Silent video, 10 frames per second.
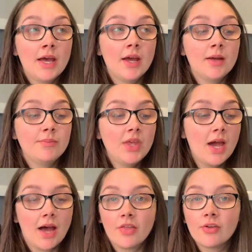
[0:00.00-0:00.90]

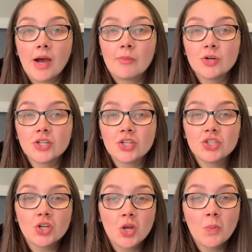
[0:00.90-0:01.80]
yeah, I thought I would
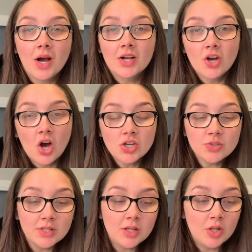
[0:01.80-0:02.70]
show you what I got,
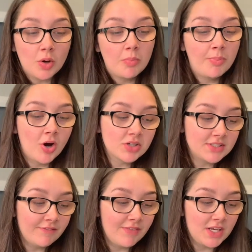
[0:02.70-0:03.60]
do a little
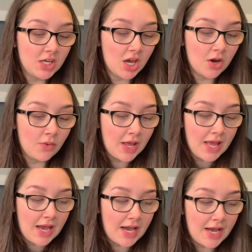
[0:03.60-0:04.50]
unboxing video,
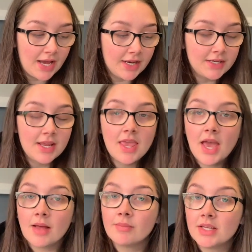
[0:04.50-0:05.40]
and
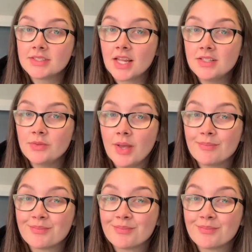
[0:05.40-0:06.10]
yeah, let's get into it.